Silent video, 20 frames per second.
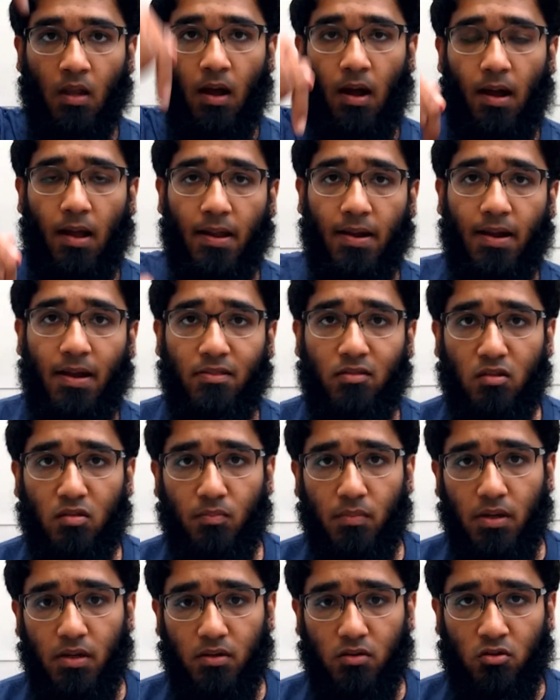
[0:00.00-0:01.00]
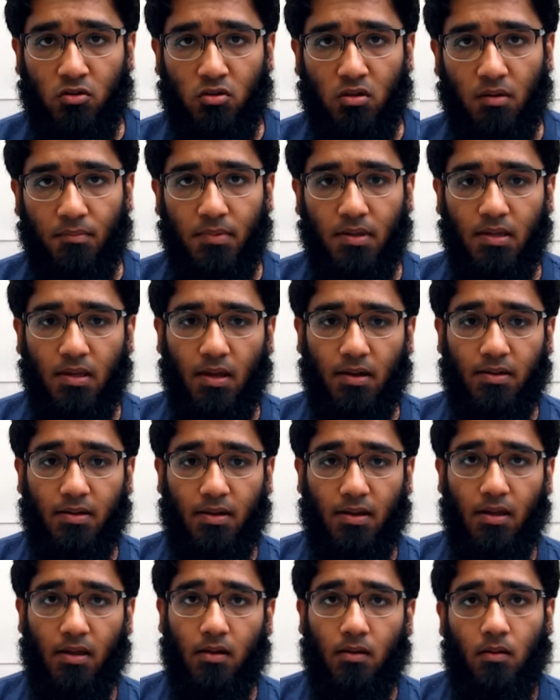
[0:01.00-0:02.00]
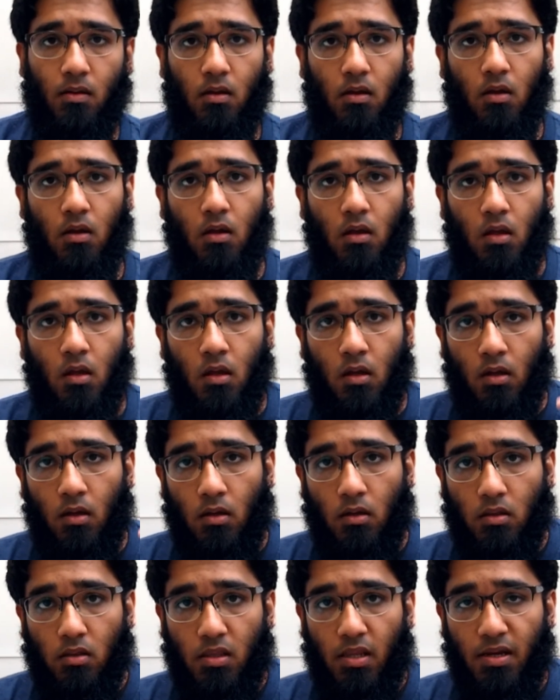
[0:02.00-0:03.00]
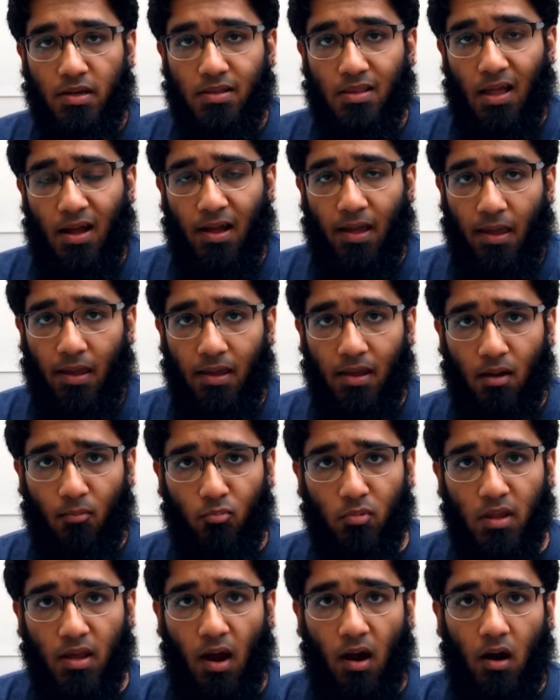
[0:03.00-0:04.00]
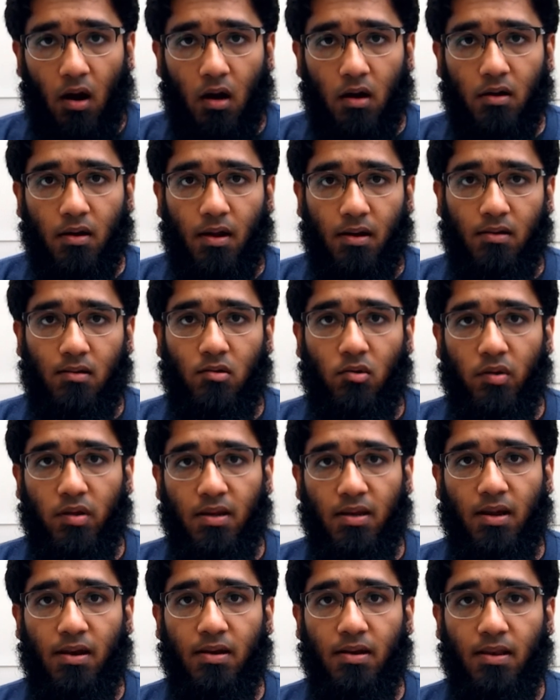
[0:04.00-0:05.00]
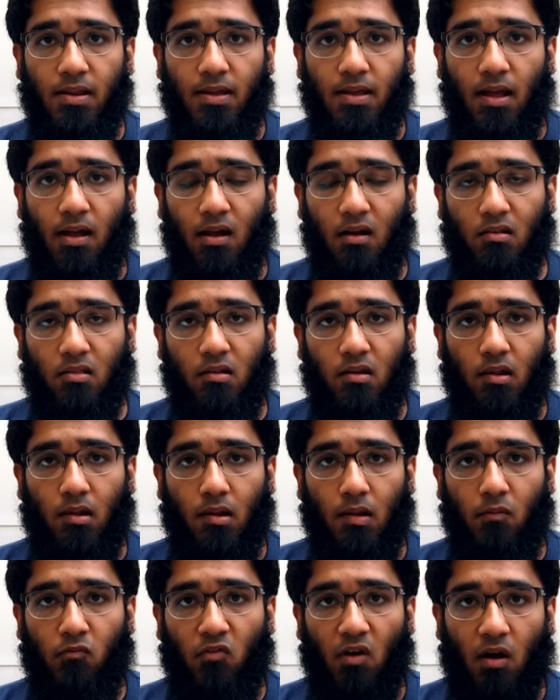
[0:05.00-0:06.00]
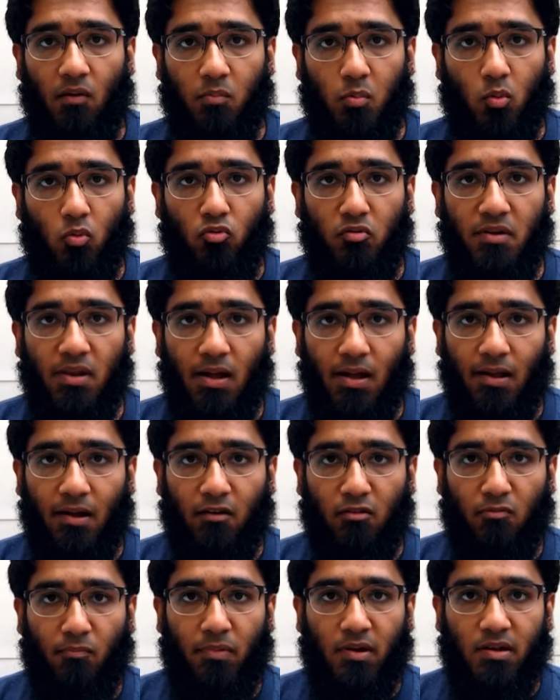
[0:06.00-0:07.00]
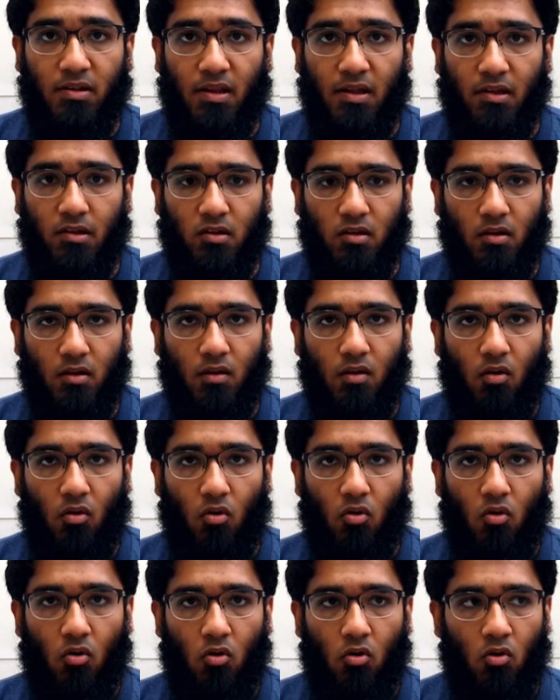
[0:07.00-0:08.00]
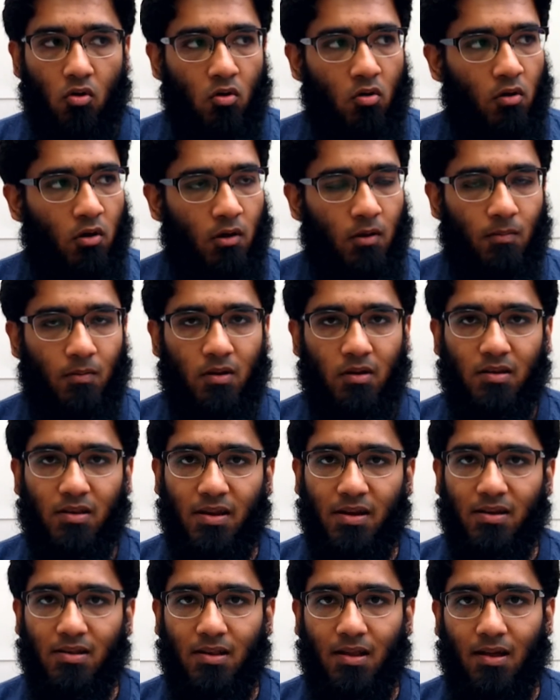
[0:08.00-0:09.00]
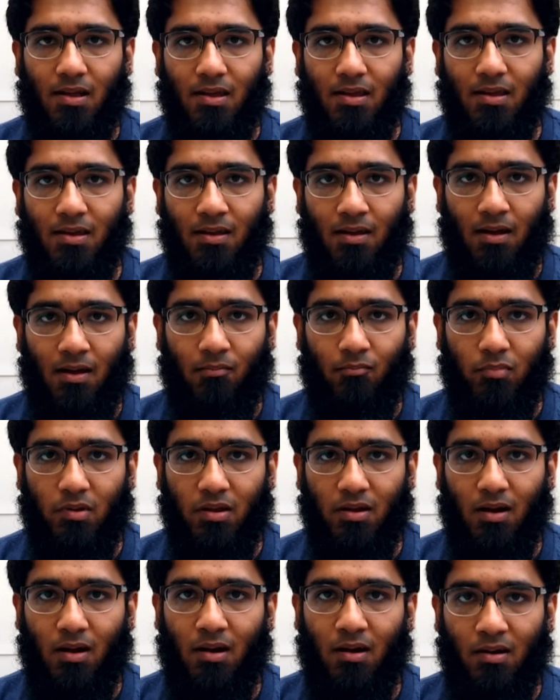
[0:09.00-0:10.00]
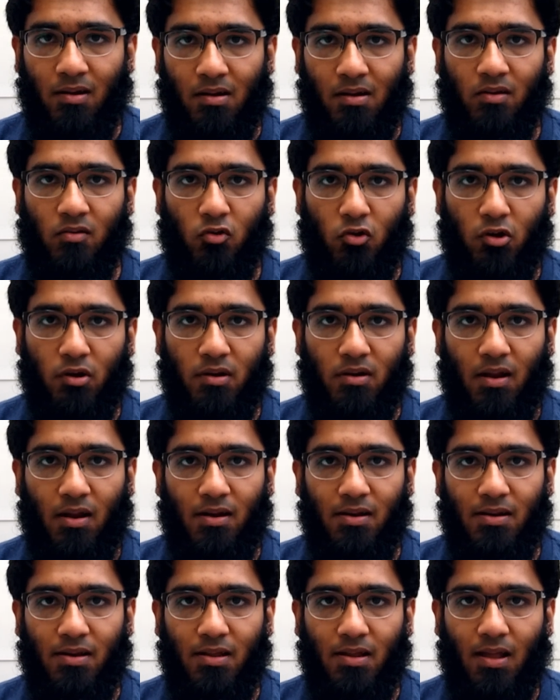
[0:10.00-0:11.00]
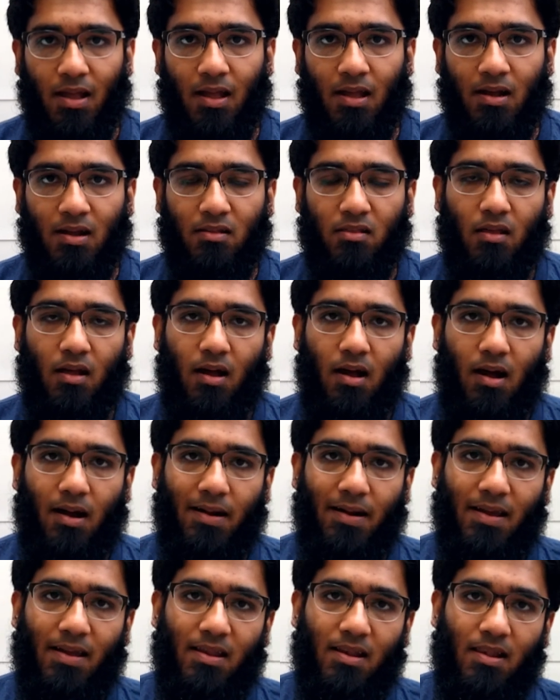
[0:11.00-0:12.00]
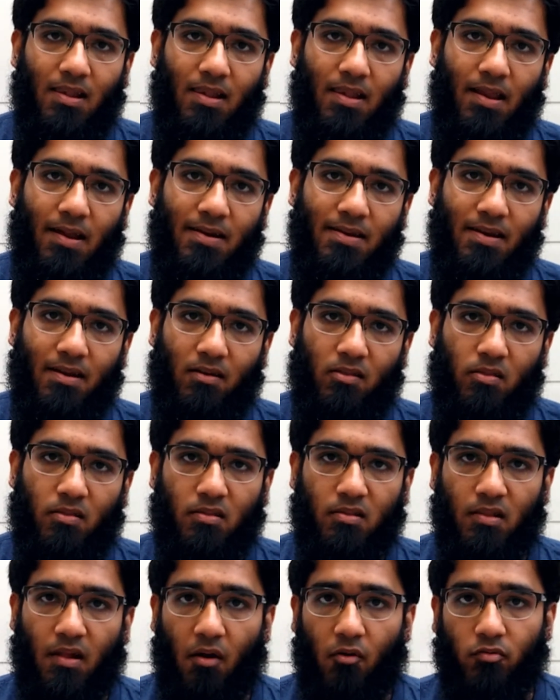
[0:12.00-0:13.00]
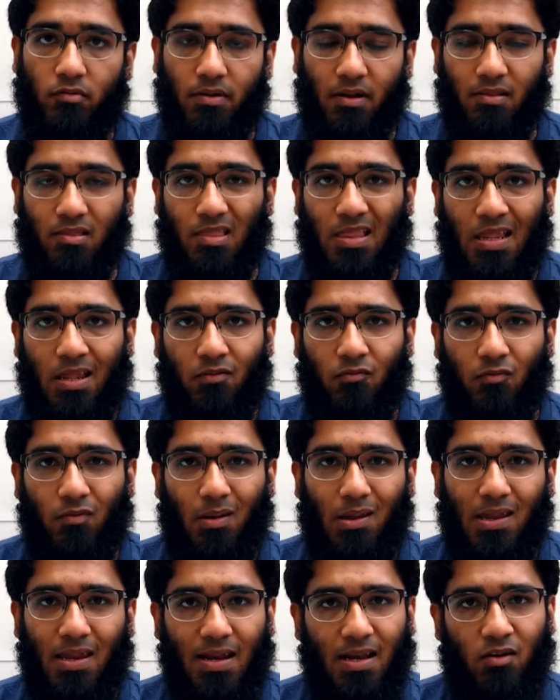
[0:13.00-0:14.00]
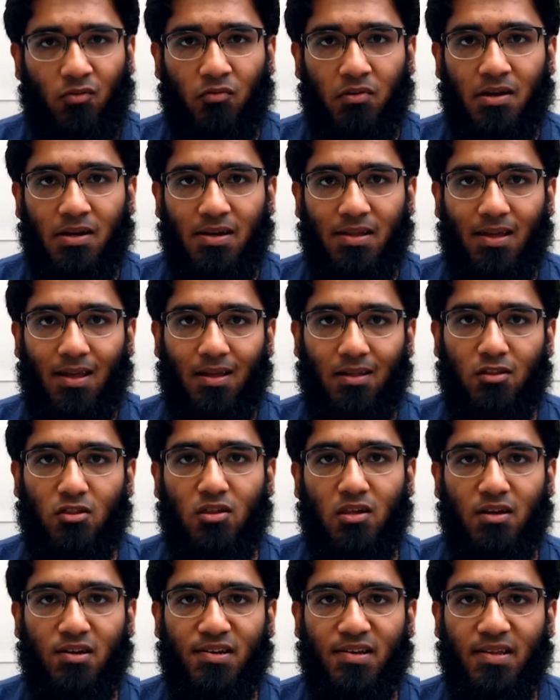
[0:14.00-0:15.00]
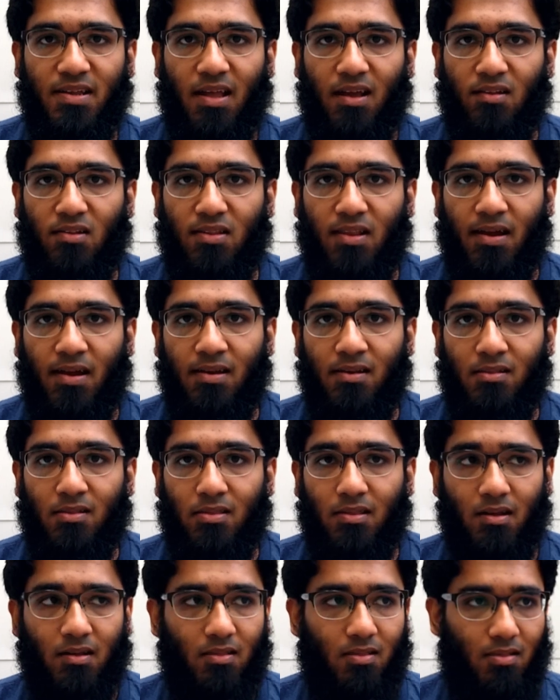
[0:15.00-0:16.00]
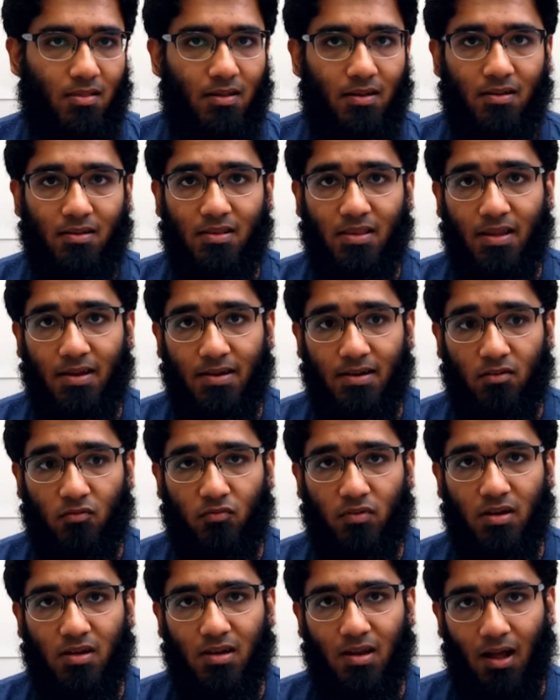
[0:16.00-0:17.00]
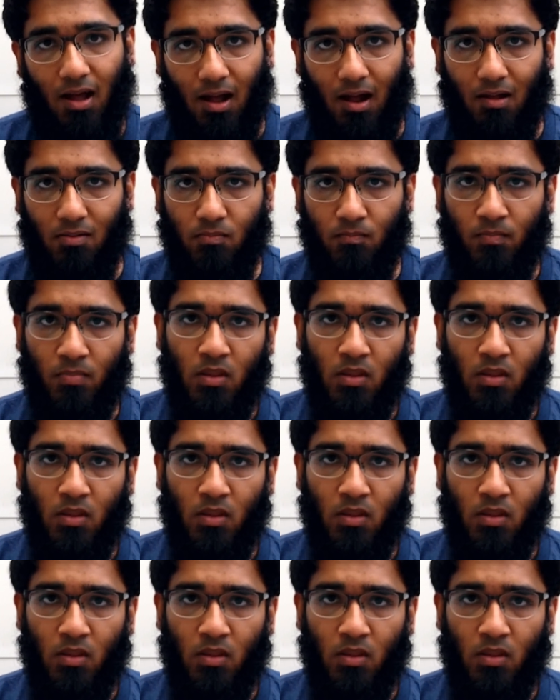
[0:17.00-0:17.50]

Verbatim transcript: Hi guys, it's me Jimmy a Geek. Did the AMD R9 390X live up to the expectation, or did the AMD R9 390X again let us down the same way NVIDIA GTX 960 did with us?